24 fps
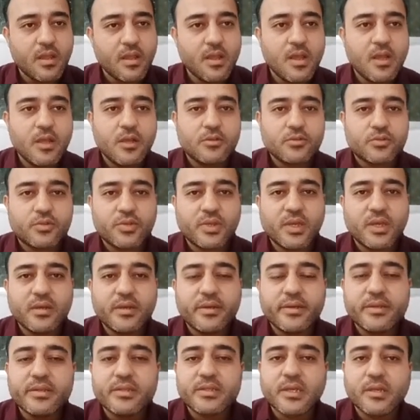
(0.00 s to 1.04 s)
So here it is
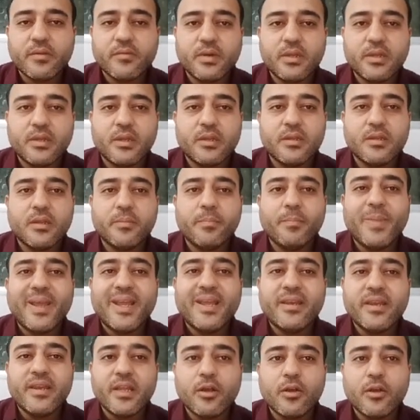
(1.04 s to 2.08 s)
given in the
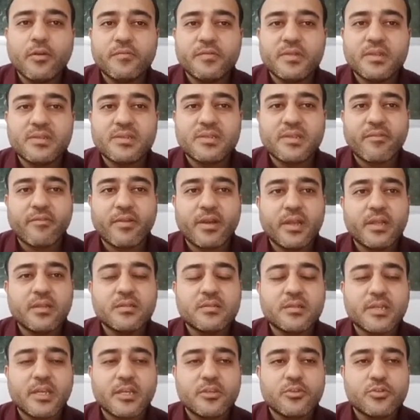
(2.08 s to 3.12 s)
beginning of the 17th
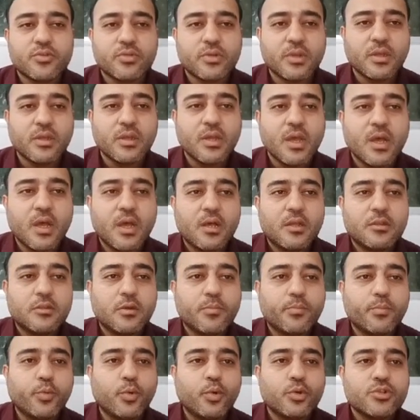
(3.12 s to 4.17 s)
century, the
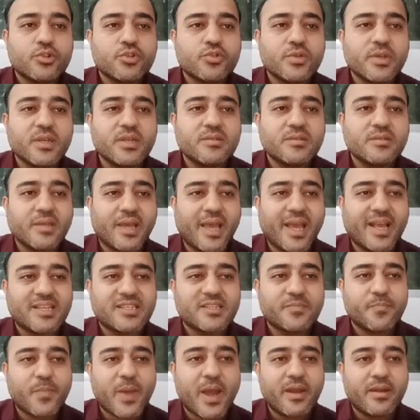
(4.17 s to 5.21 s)
Portuguese
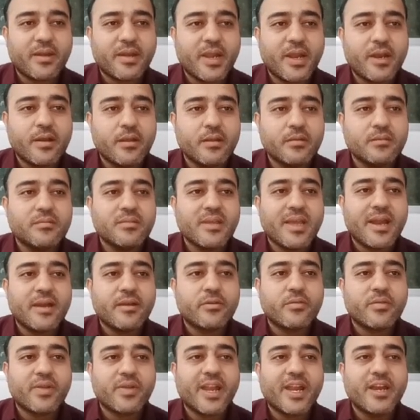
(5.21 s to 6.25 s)
expanded their
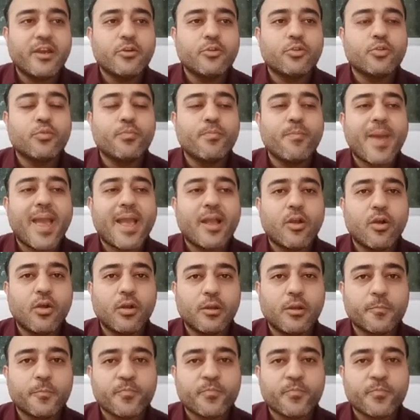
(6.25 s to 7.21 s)
trade to Bengal.